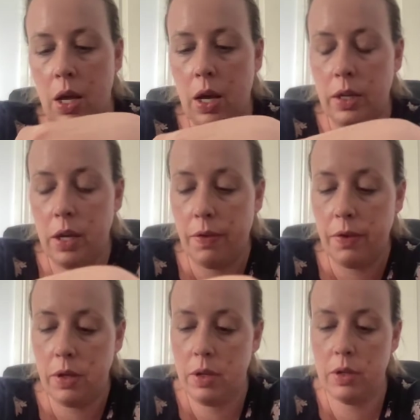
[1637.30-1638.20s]

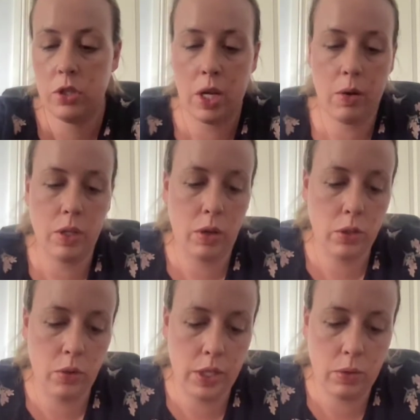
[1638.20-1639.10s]
Another shower gel, I
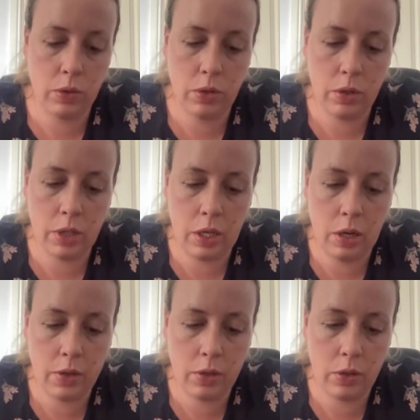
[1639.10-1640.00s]
took this on the
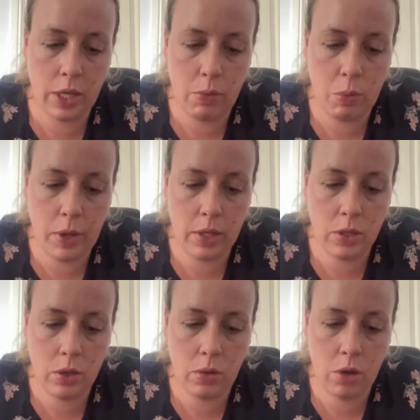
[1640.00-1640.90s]
last holiday we went
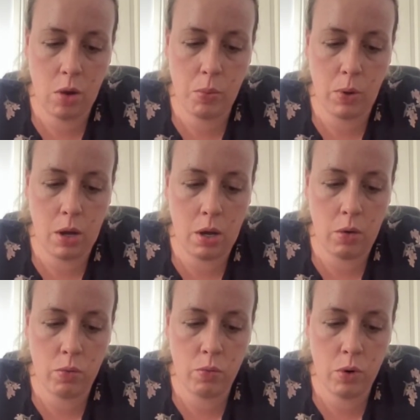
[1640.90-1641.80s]
to, Noble
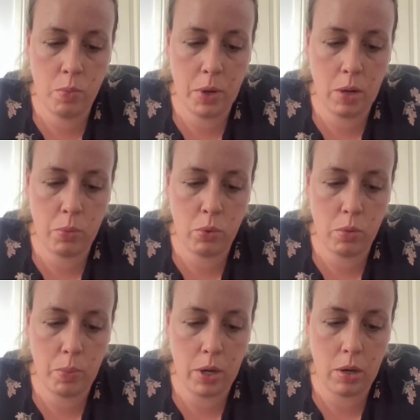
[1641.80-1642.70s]
Isle
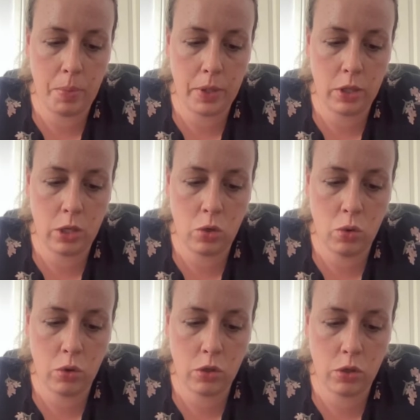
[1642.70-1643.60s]
Rhubarb, the
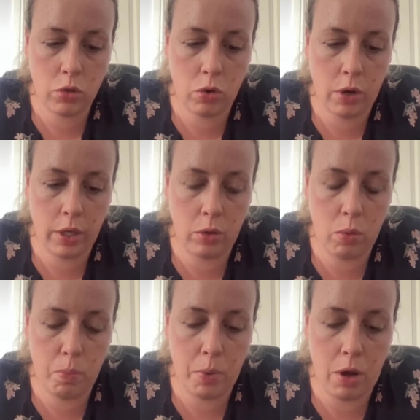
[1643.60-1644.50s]
Yorkshire Triangle
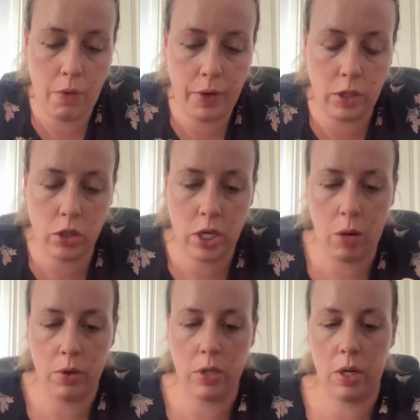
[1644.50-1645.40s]
Bath and
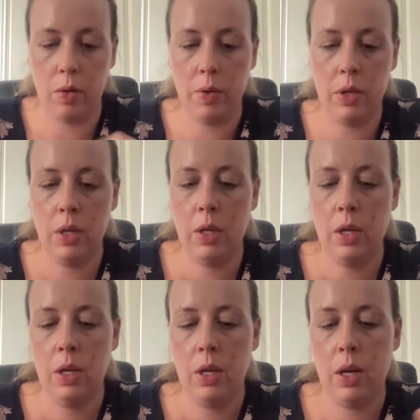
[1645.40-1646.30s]
Shower Gel.
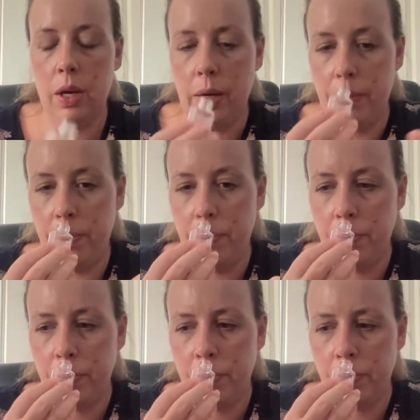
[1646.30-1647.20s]

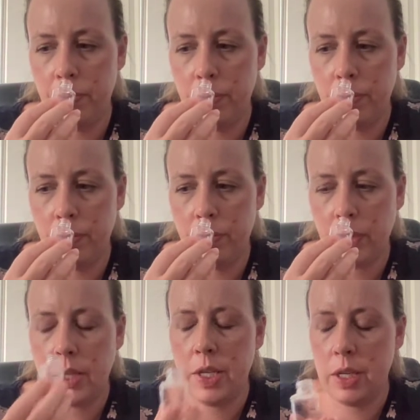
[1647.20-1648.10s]

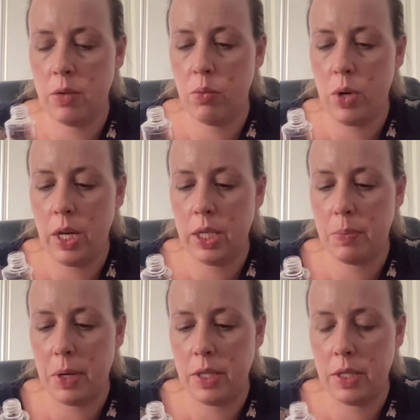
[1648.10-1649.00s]
This is a really
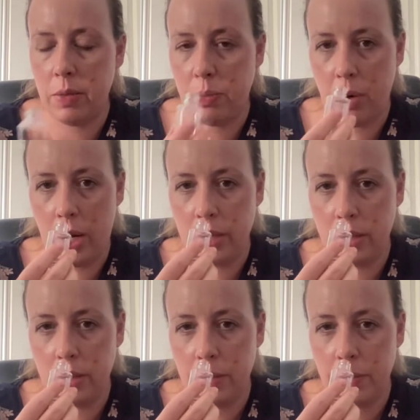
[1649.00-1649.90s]
expensive brand,